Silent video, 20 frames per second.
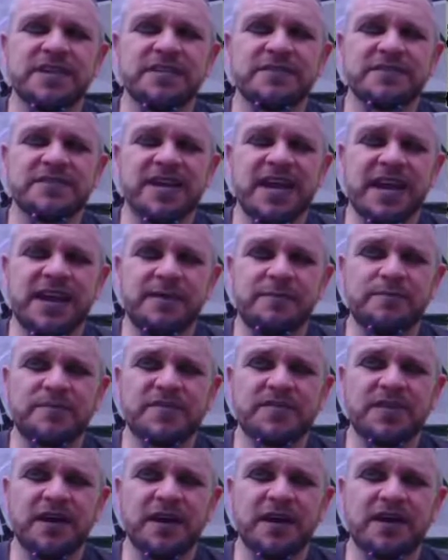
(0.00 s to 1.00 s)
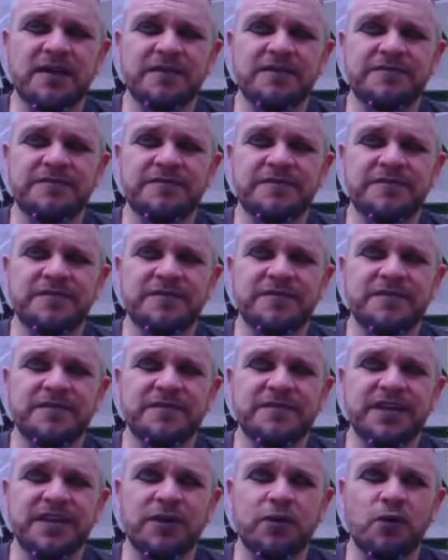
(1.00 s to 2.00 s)
types of
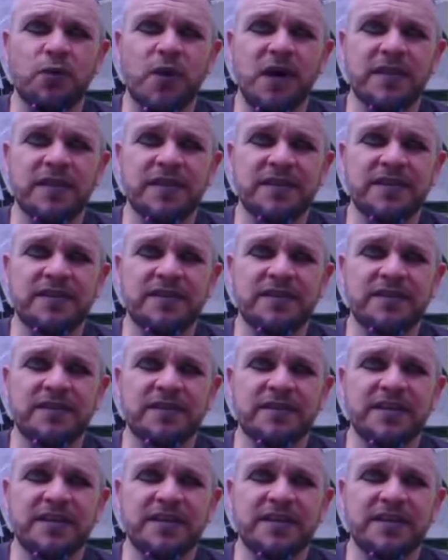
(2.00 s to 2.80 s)
equality